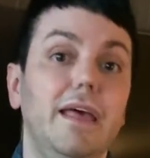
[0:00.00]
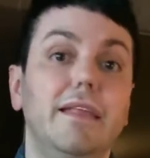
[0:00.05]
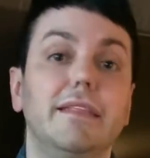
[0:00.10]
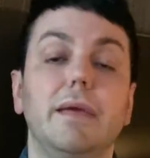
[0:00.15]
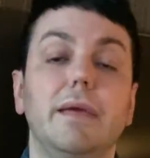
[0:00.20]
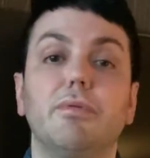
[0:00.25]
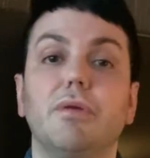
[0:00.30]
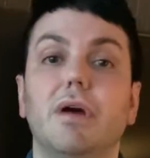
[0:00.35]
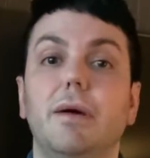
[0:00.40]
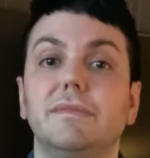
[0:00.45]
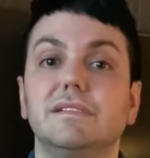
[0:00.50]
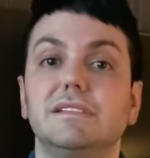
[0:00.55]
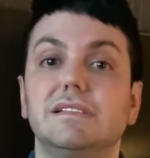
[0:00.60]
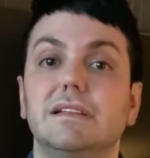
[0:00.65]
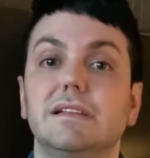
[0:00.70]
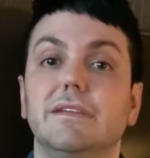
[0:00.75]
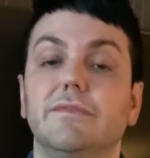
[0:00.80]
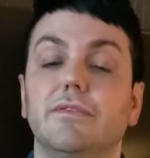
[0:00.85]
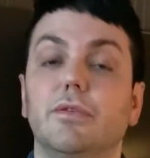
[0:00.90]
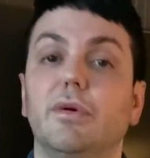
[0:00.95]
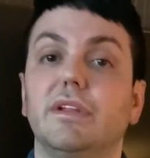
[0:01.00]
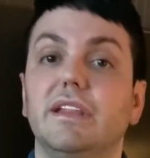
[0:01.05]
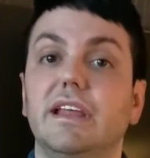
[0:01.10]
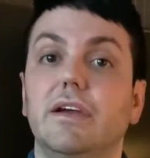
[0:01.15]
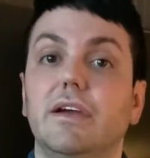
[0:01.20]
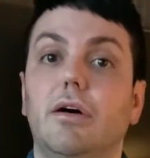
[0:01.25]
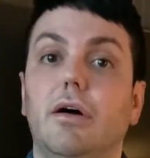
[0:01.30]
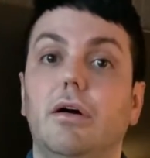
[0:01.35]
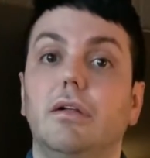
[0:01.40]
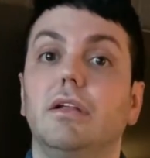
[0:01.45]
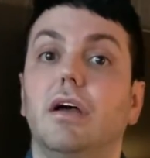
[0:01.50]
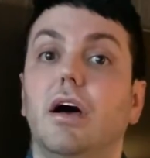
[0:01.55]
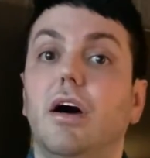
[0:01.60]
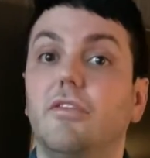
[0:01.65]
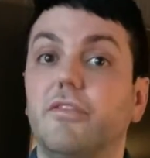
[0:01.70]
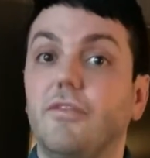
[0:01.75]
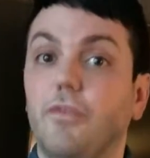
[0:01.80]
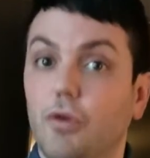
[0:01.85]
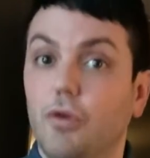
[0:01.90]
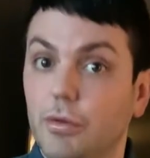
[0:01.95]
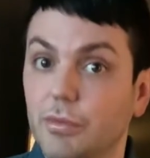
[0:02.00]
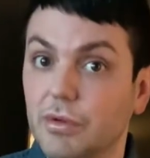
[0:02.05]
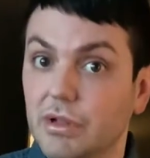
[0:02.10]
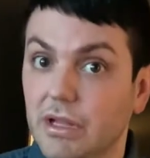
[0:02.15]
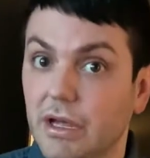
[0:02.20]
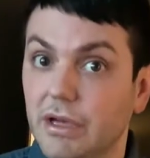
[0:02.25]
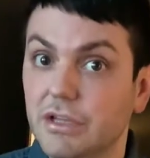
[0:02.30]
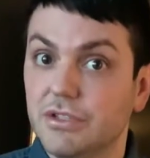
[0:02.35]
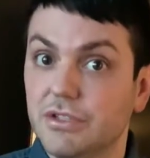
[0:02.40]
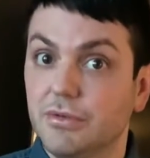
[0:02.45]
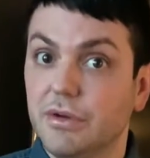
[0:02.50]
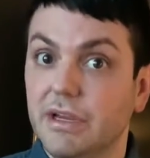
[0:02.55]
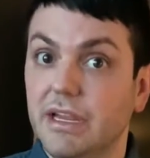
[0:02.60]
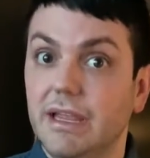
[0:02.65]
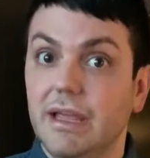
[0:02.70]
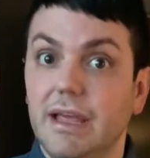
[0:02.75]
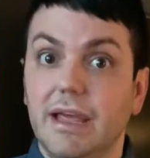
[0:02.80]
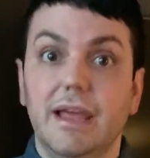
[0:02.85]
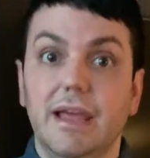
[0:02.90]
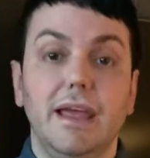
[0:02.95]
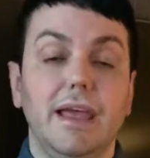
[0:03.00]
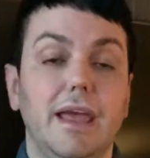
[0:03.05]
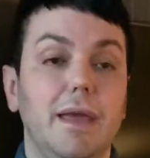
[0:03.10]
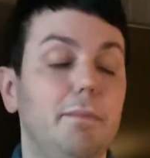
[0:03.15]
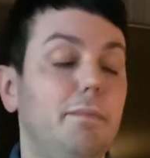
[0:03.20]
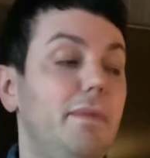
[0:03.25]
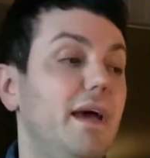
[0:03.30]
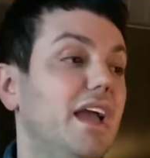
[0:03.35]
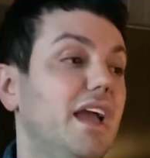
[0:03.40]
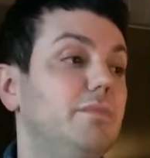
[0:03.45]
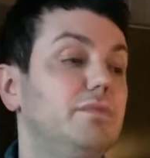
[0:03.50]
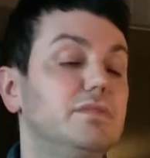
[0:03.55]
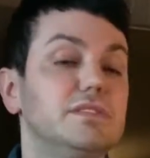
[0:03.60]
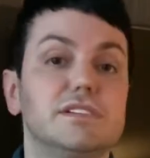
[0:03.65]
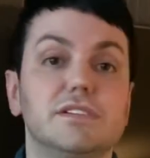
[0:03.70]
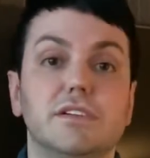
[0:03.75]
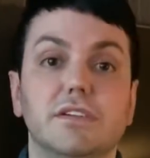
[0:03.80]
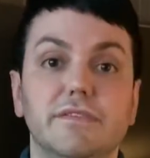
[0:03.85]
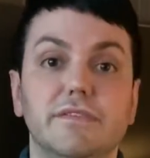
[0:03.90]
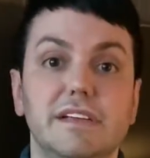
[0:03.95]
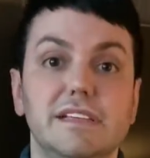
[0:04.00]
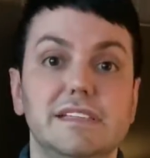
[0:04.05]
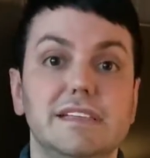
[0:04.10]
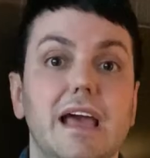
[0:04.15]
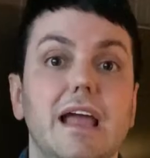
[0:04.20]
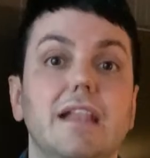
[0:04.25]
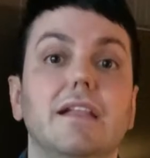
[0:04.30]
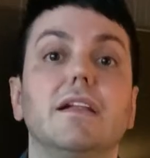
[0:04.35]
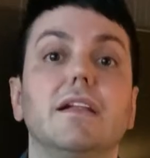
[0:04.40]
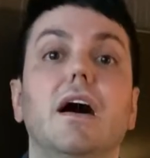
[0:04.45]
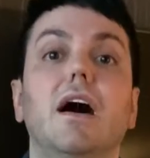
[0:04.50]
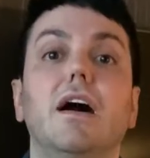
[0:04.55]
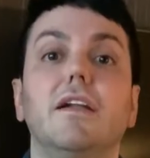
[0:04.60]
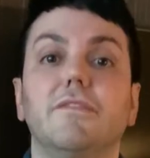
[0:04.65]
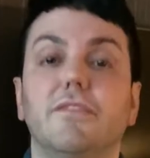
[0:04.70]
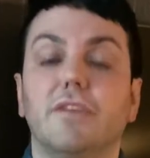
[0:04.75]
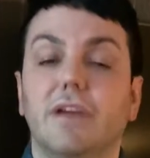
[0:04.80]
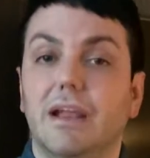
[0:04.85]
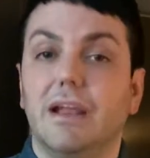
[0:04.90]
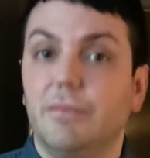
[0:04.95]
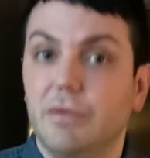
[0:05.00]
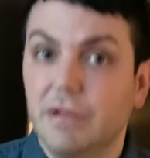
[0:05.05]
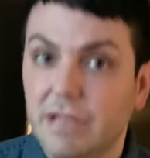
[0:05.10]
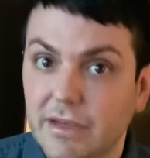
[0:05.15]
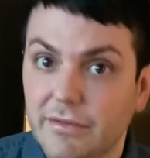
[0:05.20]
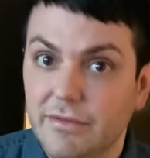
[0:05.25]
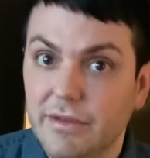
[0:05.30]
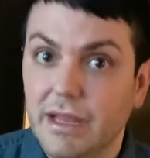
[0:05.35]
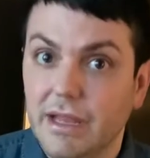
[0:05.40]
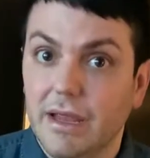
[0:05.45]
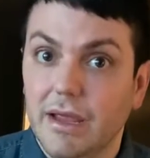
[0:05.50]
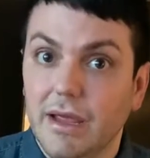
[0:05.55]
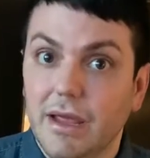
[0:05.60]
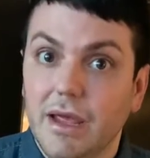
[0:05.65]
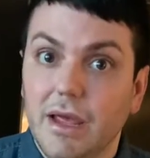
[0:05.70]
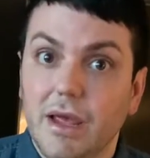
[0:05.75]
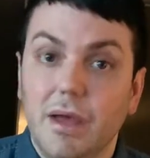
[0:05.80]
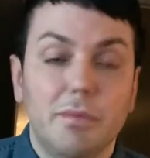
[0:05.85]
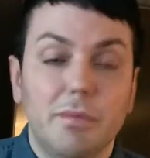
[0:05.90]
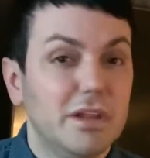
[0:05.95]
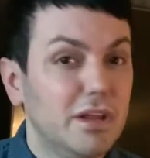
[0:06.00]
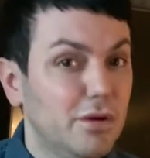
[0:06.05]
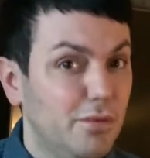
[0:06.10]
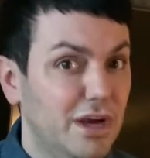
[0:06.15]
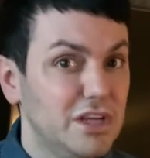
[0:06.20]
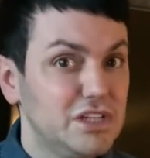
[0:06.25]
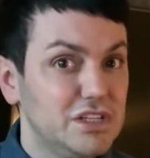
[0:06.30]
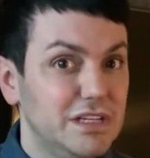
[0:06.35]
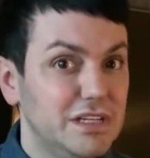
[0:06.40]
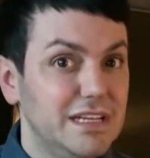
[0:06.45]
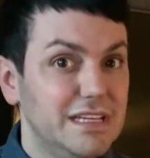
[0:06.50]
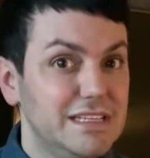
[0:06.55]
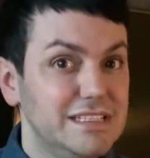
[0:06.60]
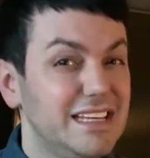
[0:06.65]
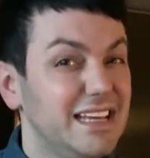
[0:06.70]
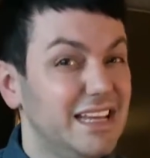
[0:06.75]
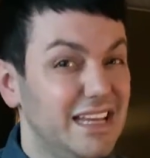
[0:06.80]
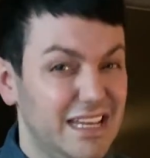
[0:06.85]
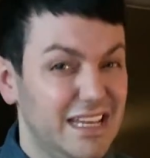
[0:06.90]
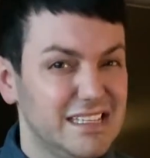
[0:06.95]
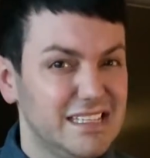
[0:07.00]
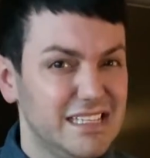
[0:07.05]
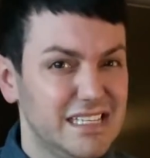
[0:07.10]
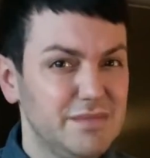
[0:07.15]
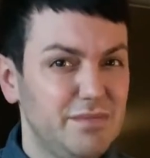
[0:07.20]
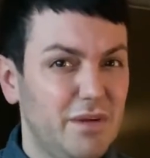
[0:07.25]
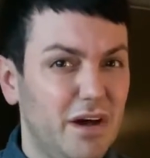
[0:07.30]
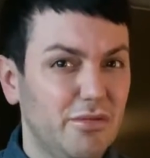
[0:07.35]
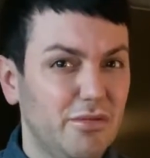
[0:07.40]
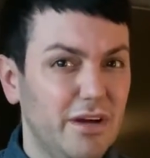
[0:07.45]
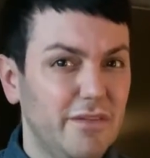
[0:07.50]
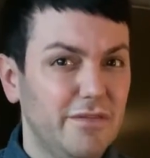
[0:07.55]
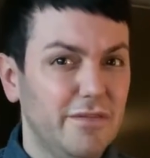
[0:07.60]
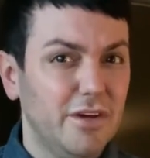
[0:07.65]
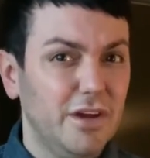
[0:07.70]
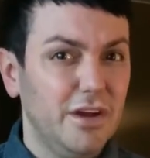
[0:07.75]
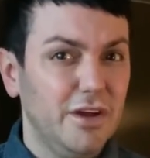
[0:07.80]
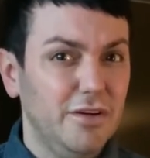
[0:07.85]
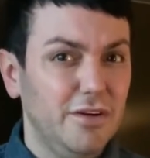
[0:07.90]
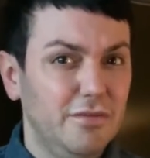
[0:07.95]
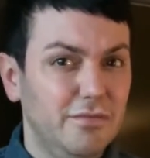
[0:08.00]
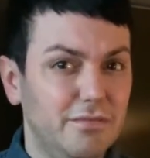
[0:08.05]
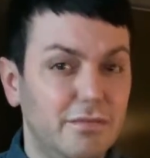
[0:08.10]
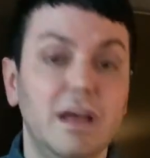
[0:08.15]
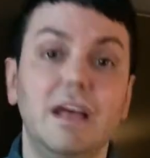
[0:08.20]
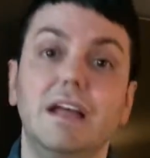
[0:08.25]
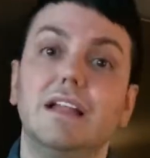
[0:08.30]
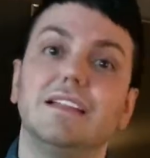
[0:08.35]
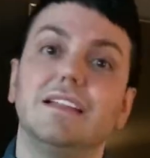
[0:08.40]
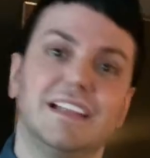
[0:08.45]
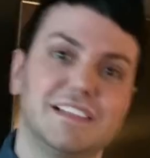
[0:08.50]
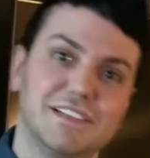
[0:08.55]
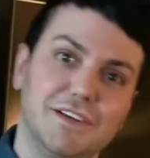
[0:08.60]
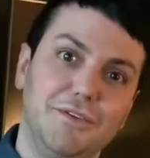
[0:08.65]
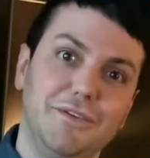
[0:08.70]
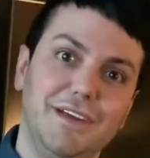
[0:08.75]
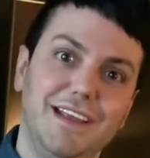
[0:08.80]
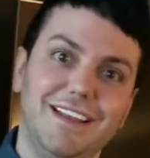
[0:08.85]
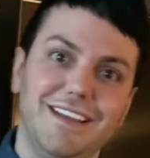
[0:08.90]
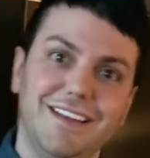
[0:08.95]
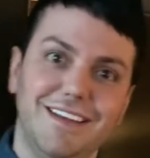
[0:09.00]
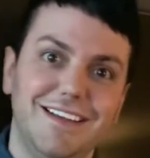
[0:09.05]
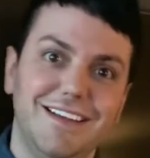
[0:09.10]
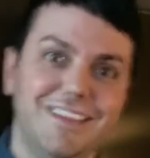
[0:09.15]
They promise to deliver what they call affordable luxury, impeccable service, and an unforgettable evening. But the question is this spot right for you? Let's go eat.